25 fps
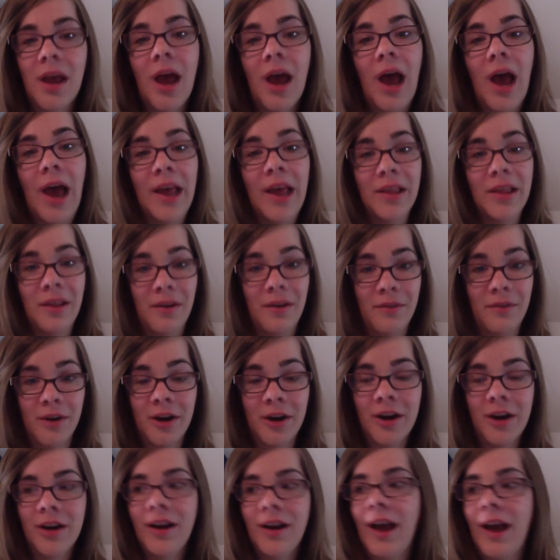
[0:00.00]
I love
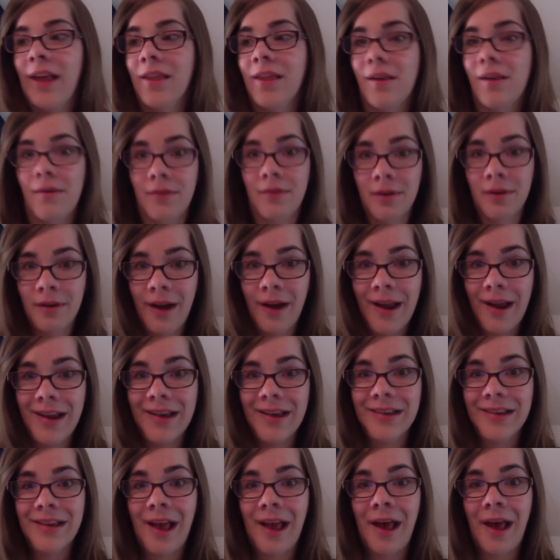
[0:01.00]
her. I love her writing
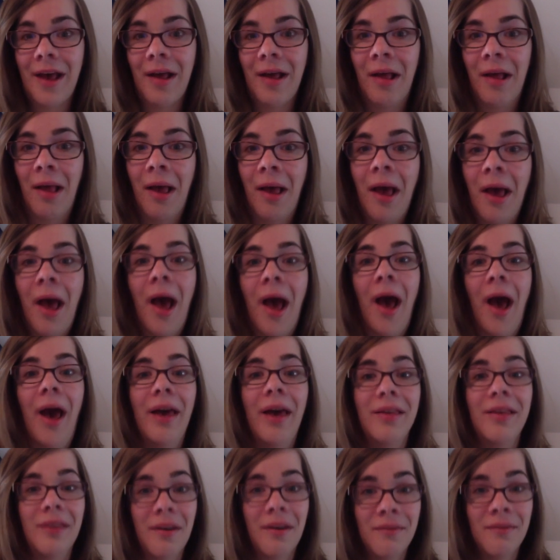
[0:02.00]
style. I
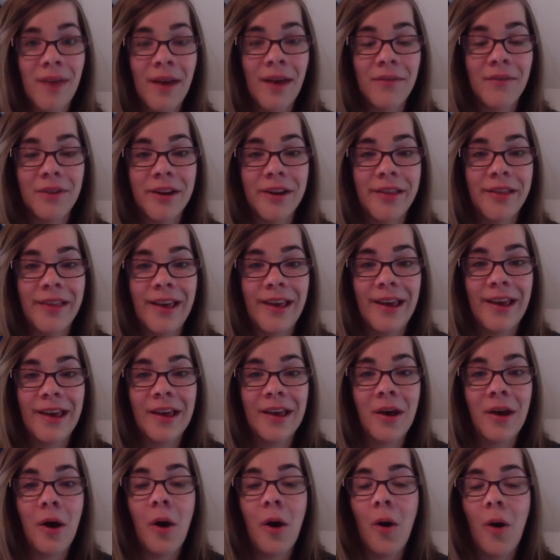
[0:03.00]
love everything.
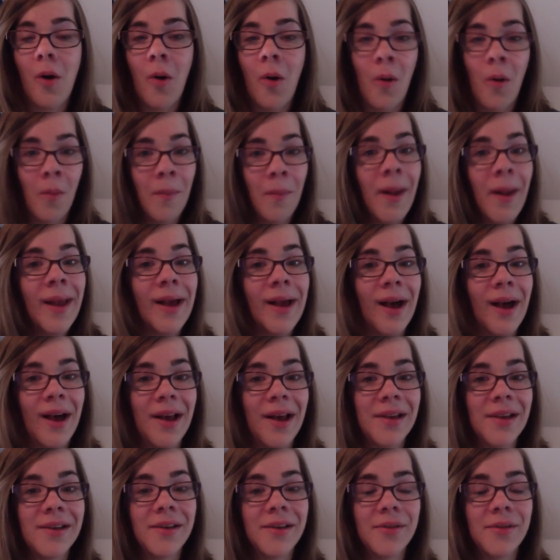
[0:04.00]
Oh my
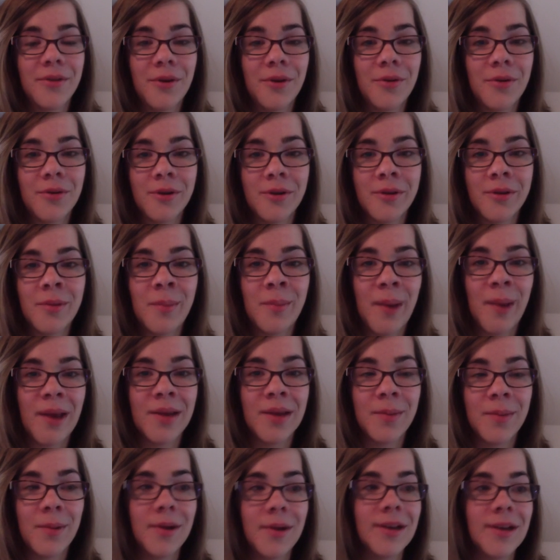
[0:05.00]
god, those are the
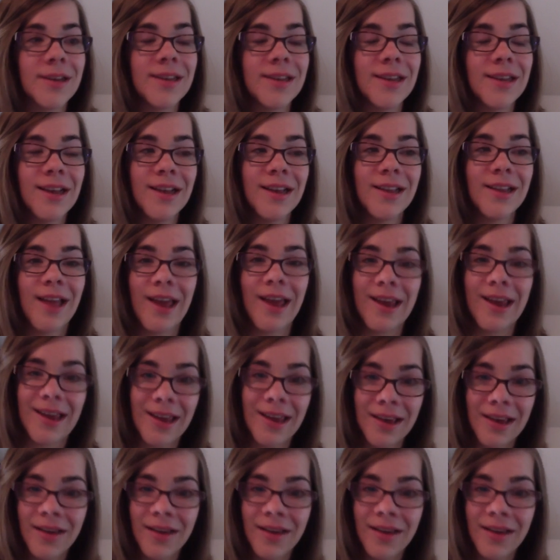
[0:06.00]
best books. Like,